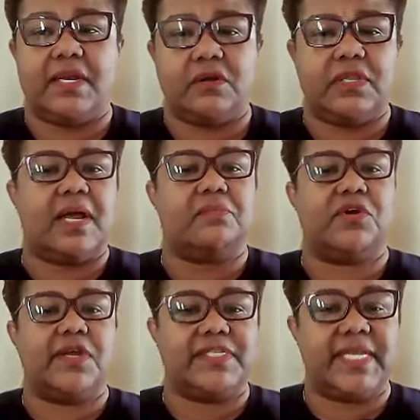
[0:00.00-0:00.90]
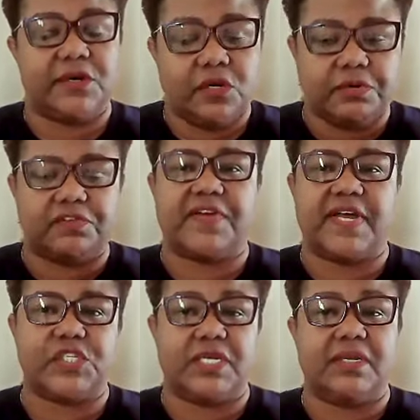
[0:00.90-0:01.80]
in our libraries, in our
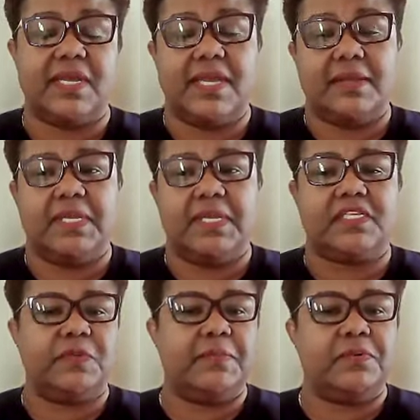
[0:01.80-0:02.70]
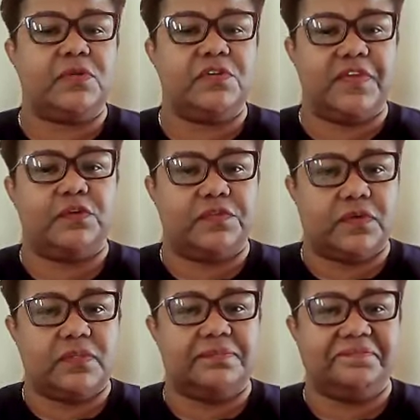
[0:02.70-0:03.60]
profession, because people are
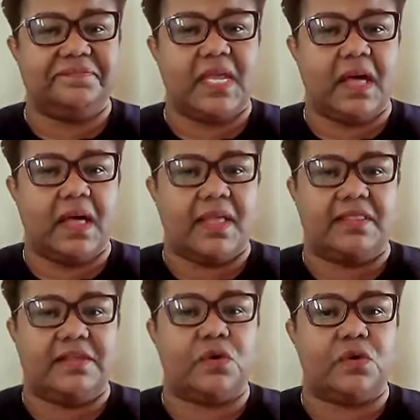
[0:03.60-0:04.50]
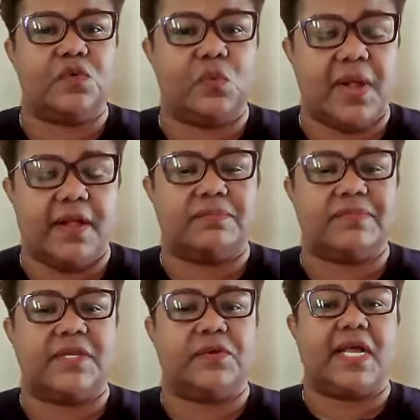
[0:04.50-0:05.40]
fearful and they're
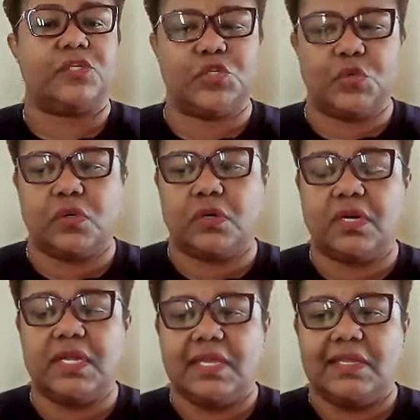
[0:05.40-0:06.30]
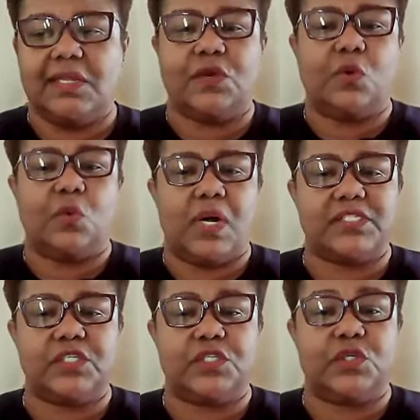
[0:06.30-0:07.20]
overwhelmed. They're not sure,
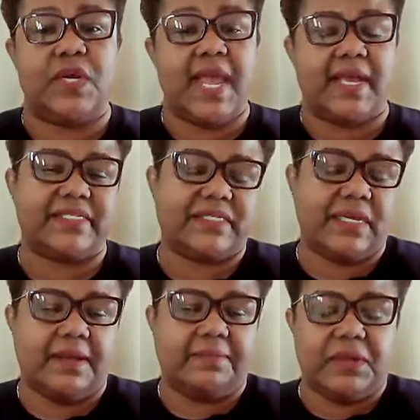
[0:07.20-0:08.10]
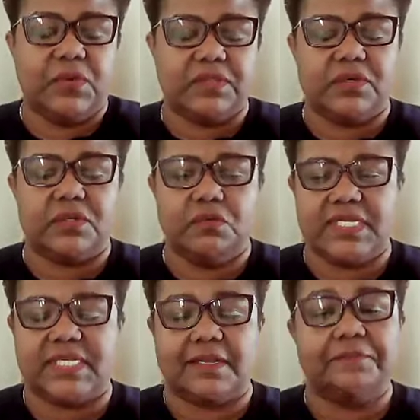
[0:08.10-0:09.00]
what to do next, and with good
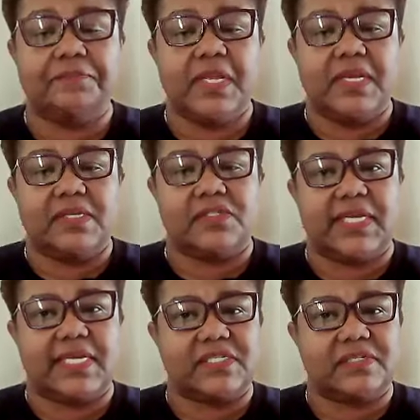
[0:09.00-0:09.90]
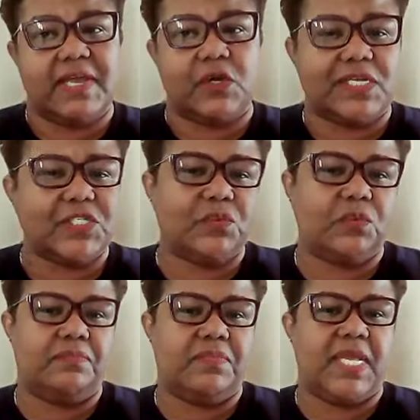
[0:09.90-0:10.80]
reason. So I guess my
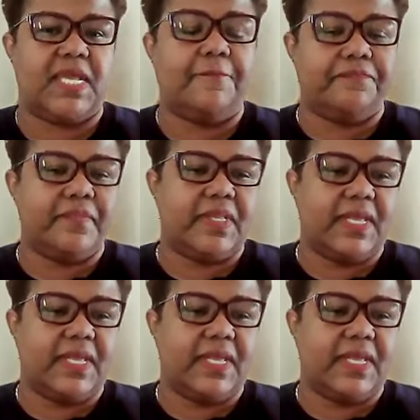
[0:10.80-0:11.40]
question would be,